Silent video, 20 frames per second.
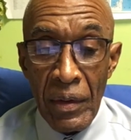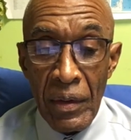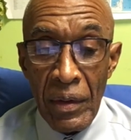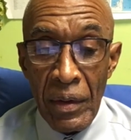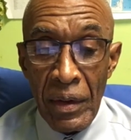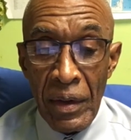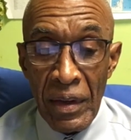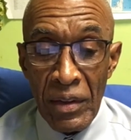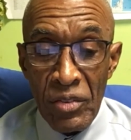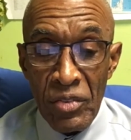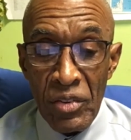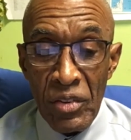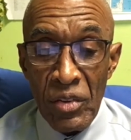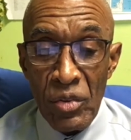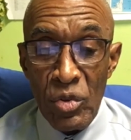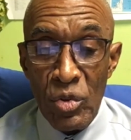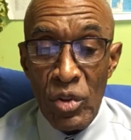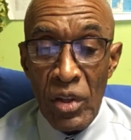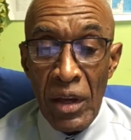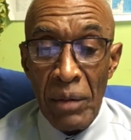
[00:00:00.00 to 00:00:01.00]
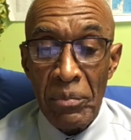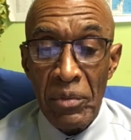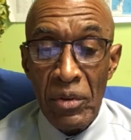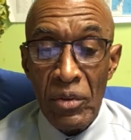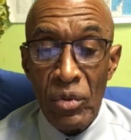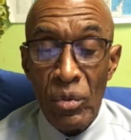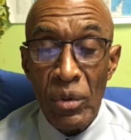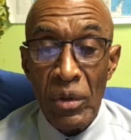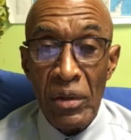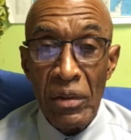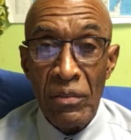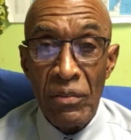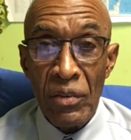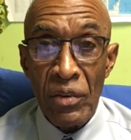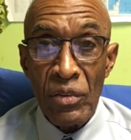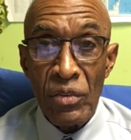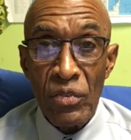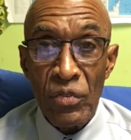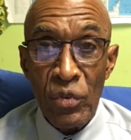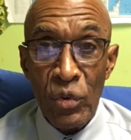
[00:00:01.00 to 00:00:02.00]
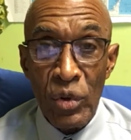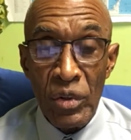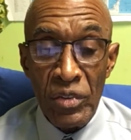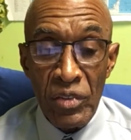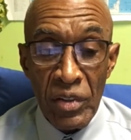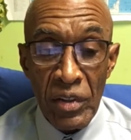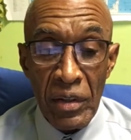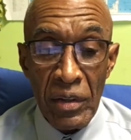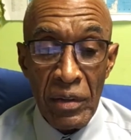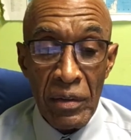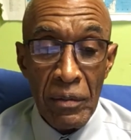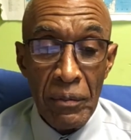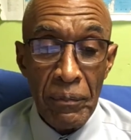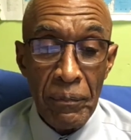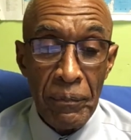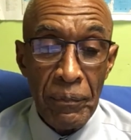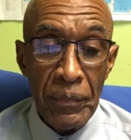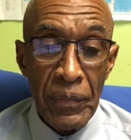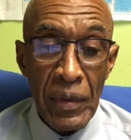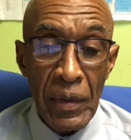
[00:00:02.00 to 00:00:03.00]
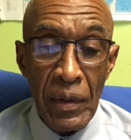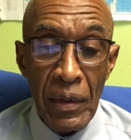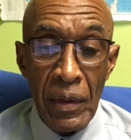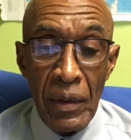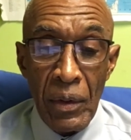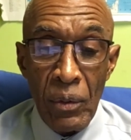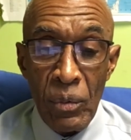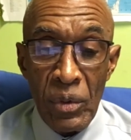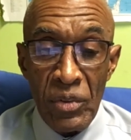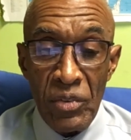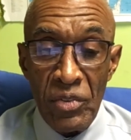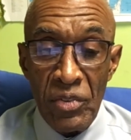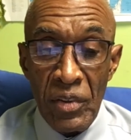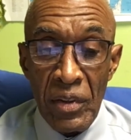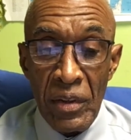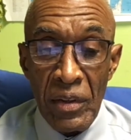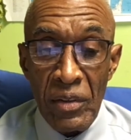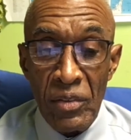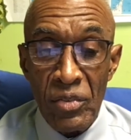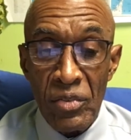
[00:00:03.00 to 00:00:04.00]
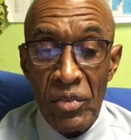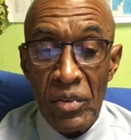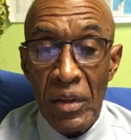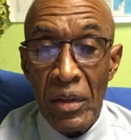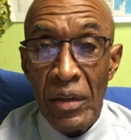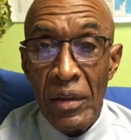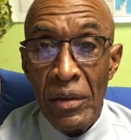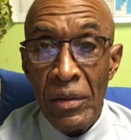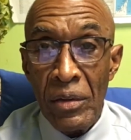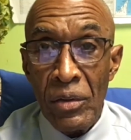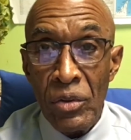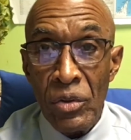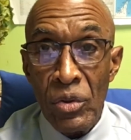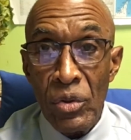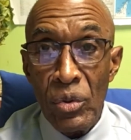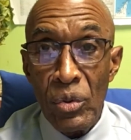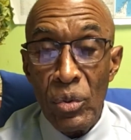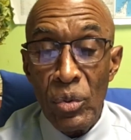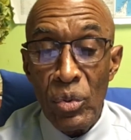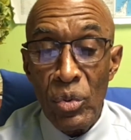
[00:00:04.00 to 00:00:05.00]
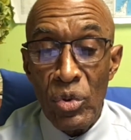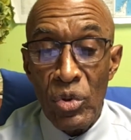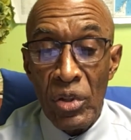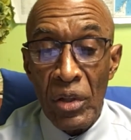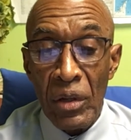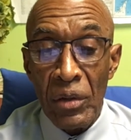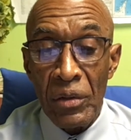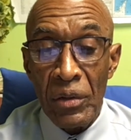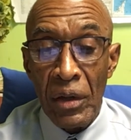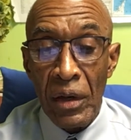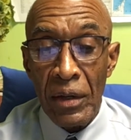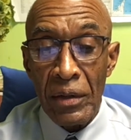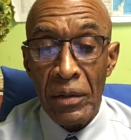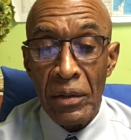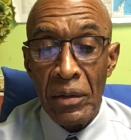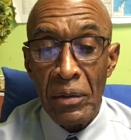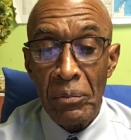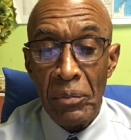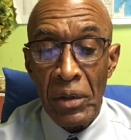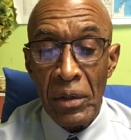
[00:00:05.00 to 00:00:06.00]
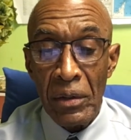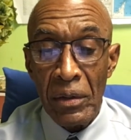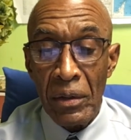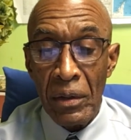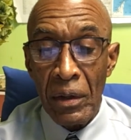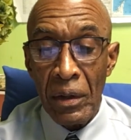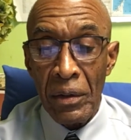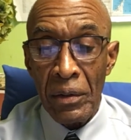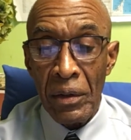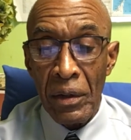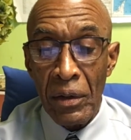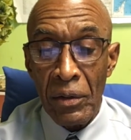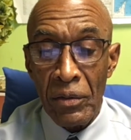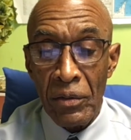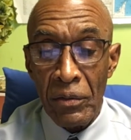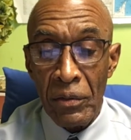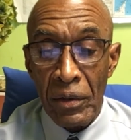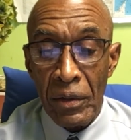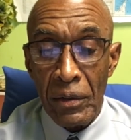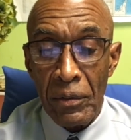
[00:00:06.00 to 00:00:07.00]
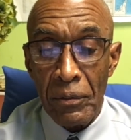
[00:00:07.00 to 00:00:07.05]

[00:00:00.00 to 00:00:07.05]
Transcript: Exodus chapter 20, verse 14, which says, "You shall not commit adultery."